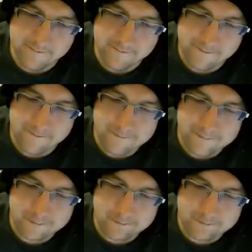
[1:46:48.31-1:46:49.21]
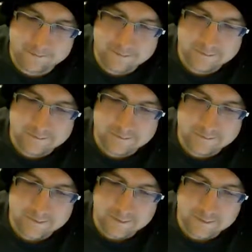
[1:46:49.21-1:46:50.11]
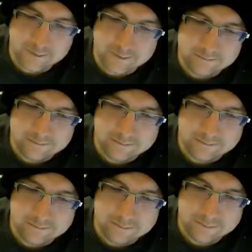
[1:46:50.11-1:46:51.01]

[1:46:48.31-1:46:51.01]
he's the one getting the word out to people about.